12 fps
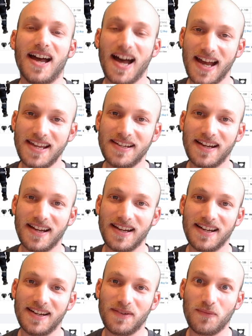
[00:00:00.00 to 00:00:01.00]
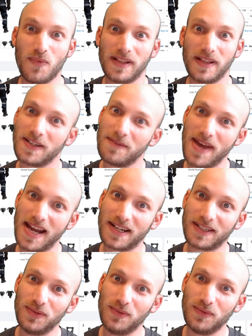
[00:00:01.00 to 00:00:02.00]
Hi, welcome
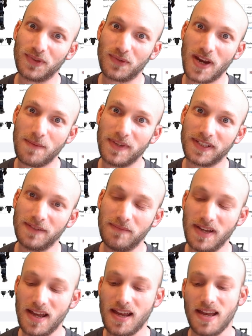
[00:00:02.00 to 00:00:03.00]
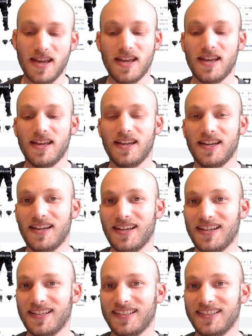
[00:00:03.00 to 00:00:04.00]
back to Scrapism.
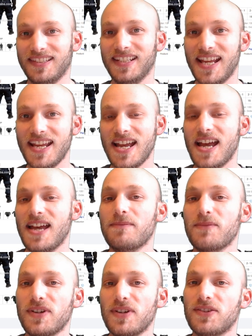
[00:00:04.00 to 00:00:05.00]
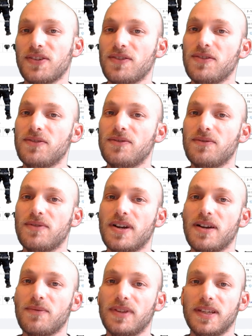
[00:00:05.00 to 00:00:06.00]
Today I'm going to show you
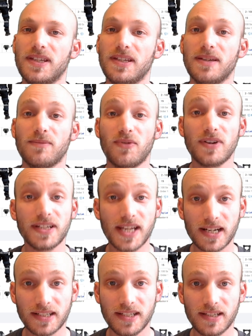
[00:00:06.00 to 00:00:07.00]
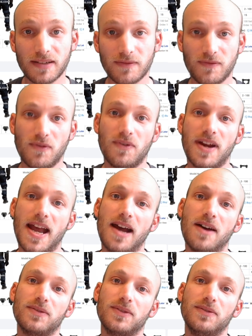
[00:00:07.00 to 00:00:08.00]
a really important technique for
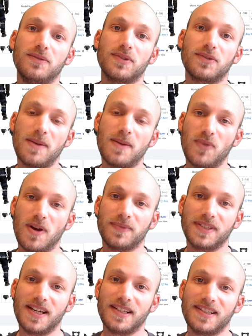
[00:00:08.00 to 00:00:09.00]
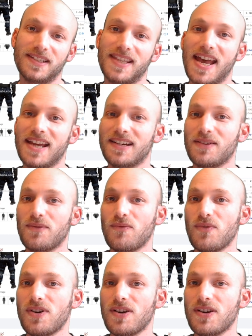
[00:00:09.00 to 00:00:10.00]
how to scrape websites that
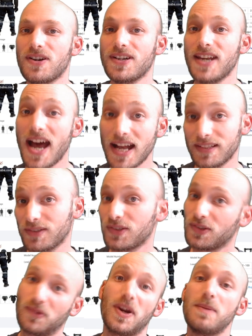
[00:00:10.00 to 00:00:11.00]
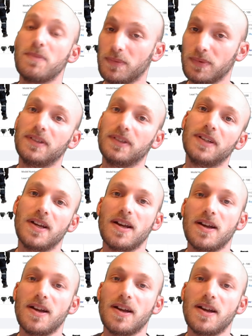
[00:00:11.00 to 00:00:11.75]
were not scrapable